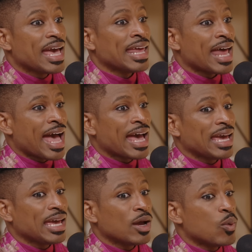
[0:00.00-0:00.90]
And
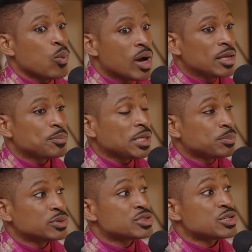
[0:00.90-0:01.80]
I want
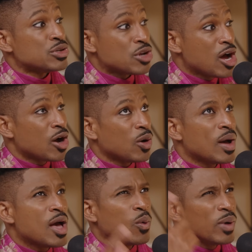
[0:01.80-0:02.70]
people to know
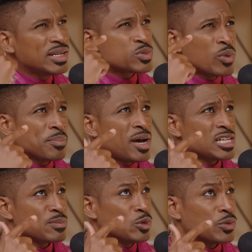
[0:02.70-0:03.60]
what is one,
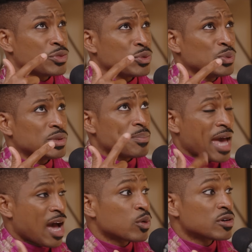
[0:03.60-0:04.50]
possible through the
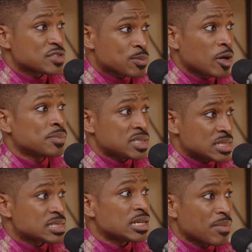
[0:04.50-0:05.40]
power of small
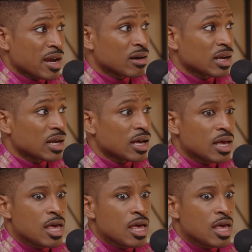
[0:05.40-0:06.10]
business in America.